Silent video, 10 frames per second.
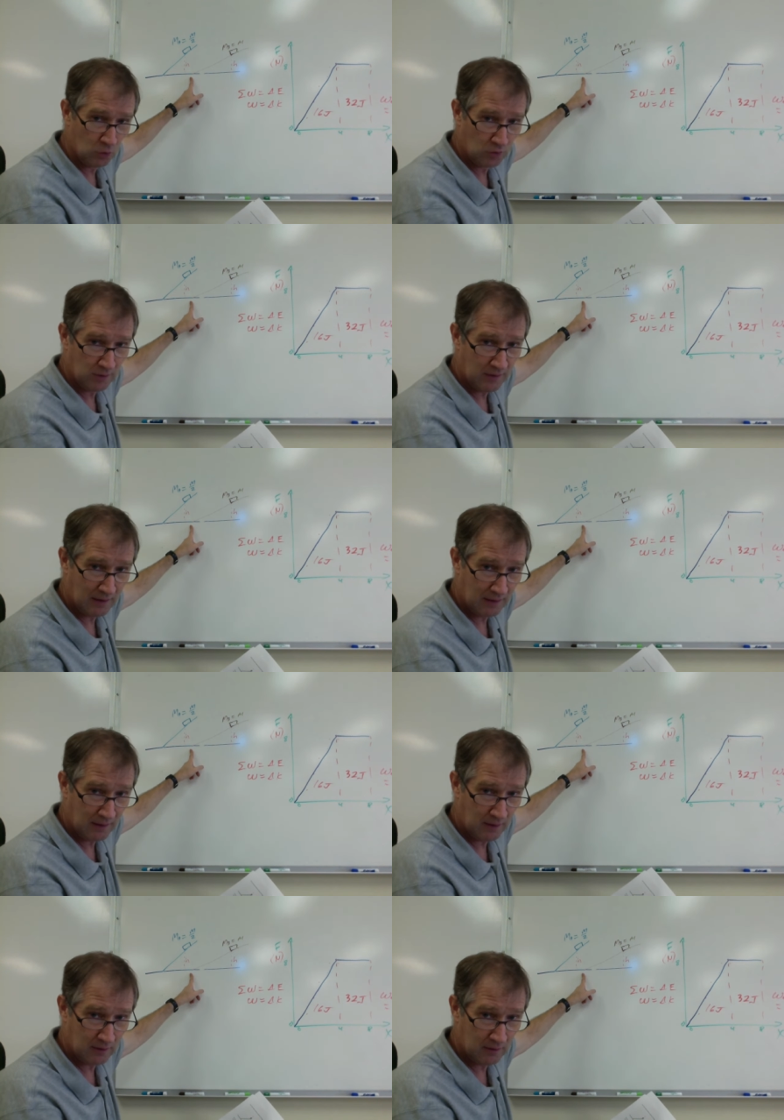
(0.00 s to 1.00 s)
joules of
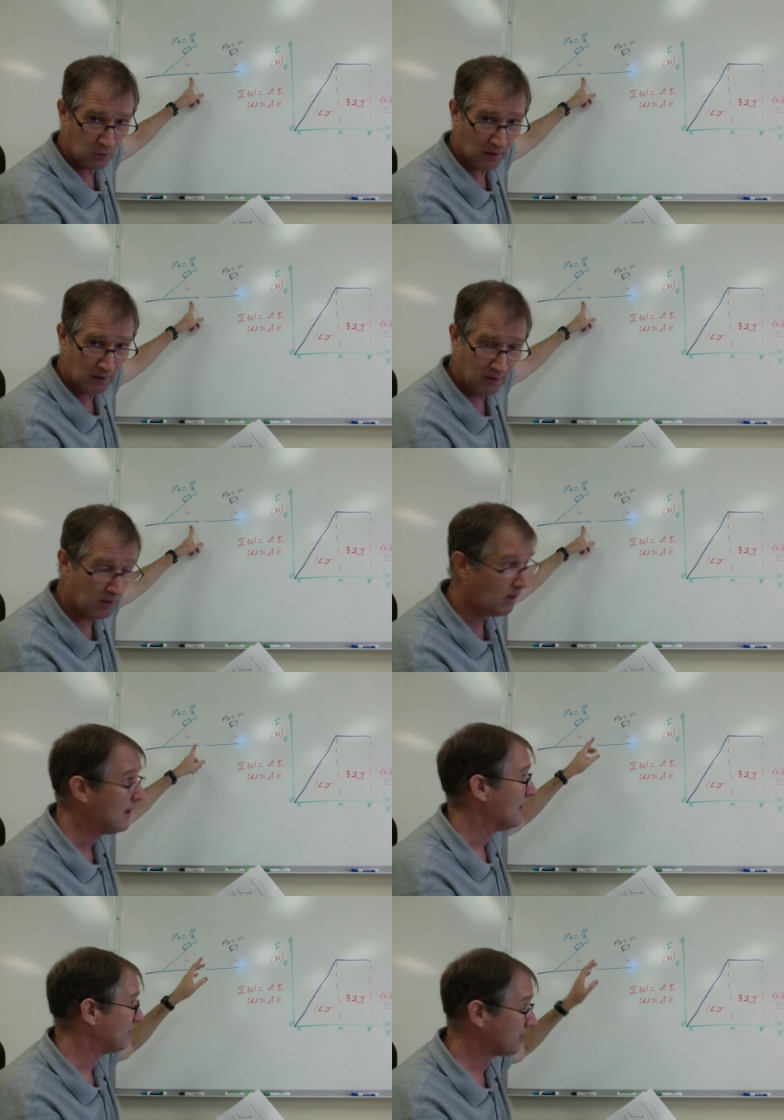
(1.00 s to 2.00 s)
kinetic energy right
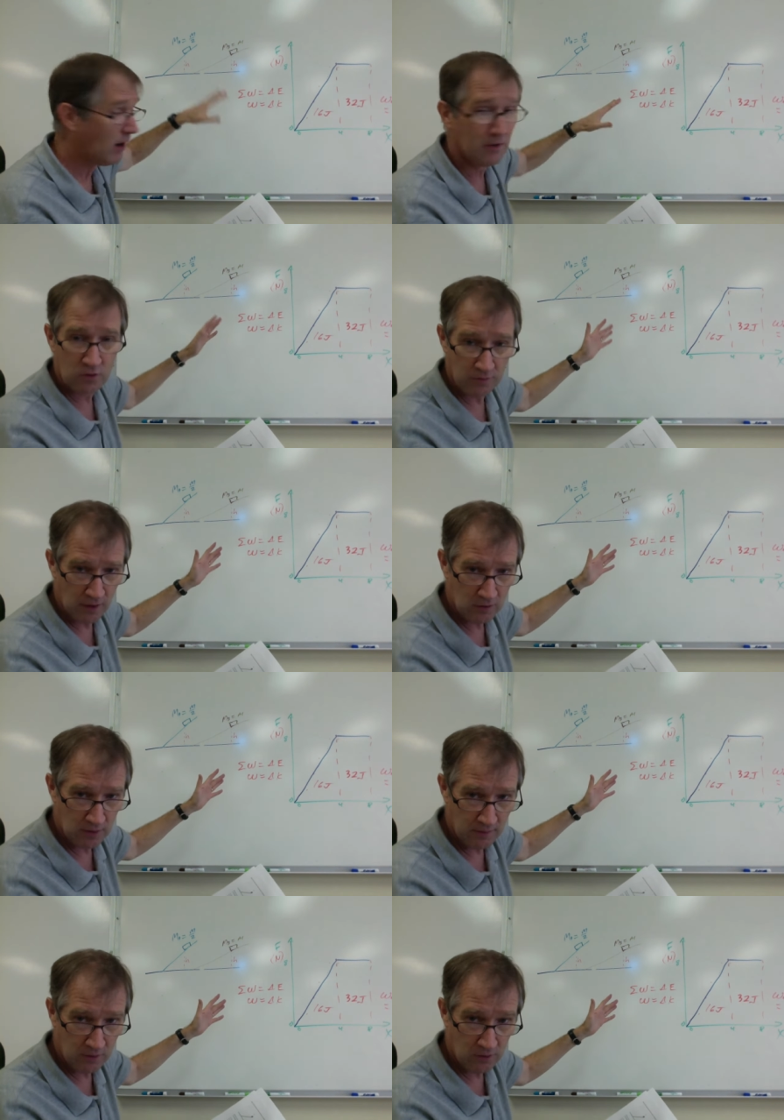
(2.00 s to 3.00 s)
here.
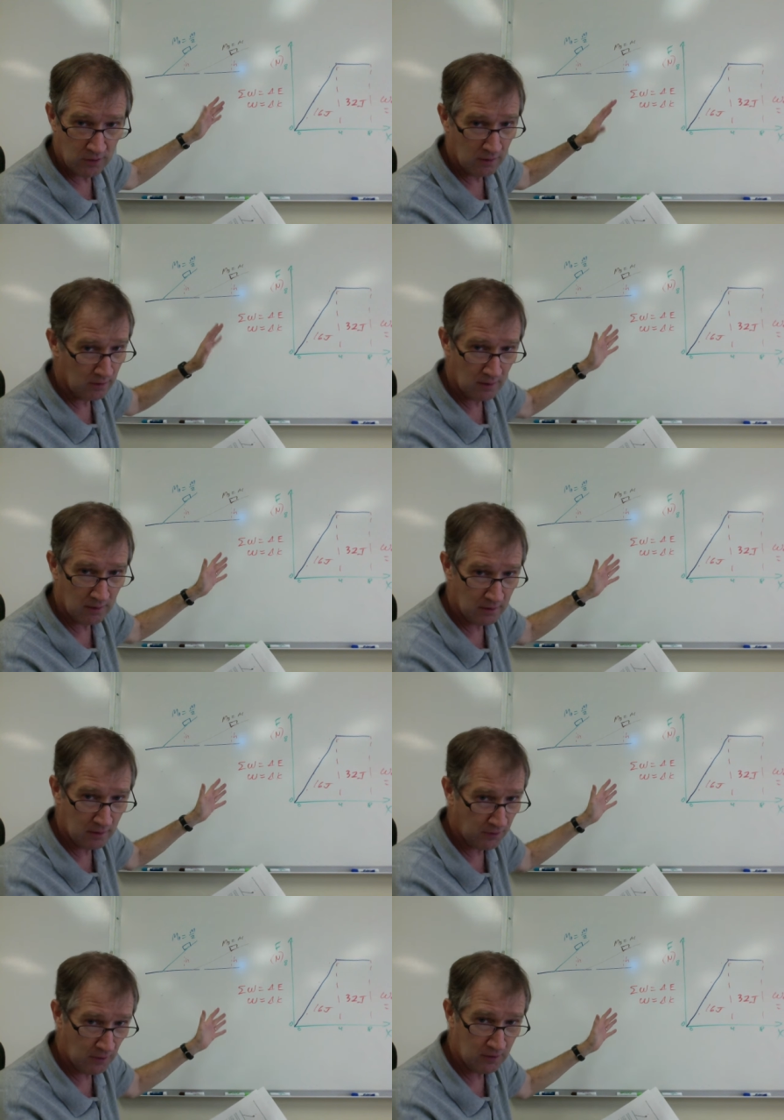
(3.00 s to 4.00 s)
Conservation of energy. It's
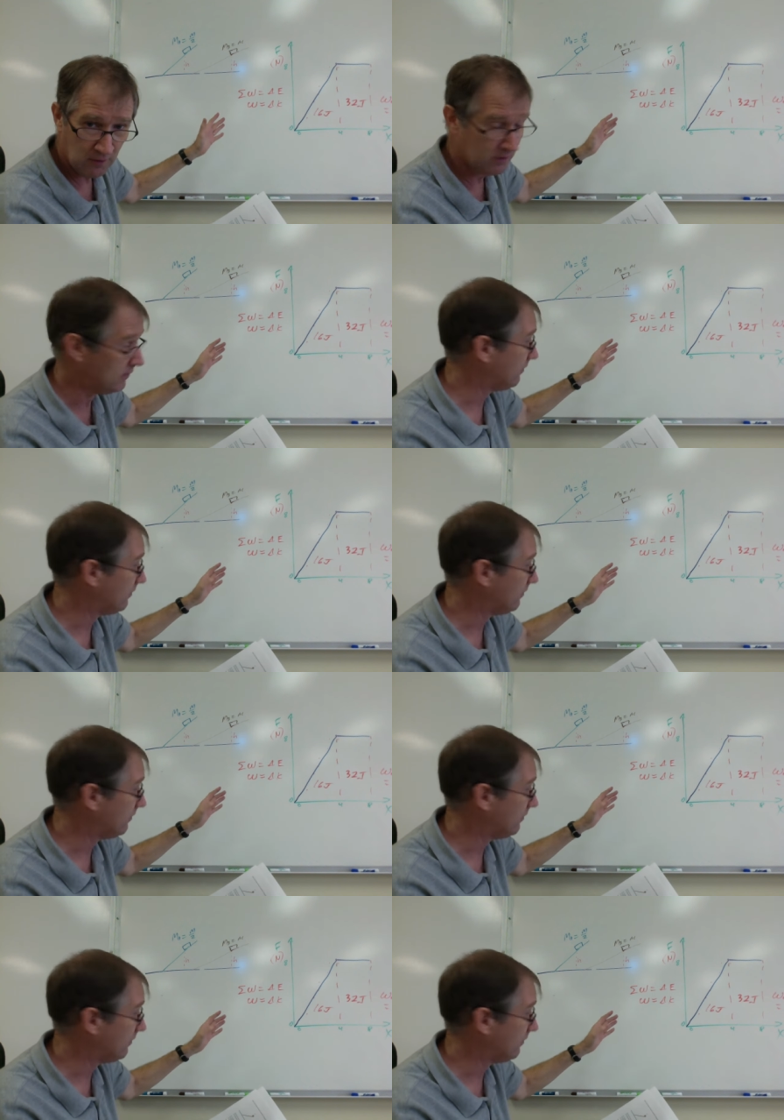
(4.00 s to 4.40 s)
a frictionless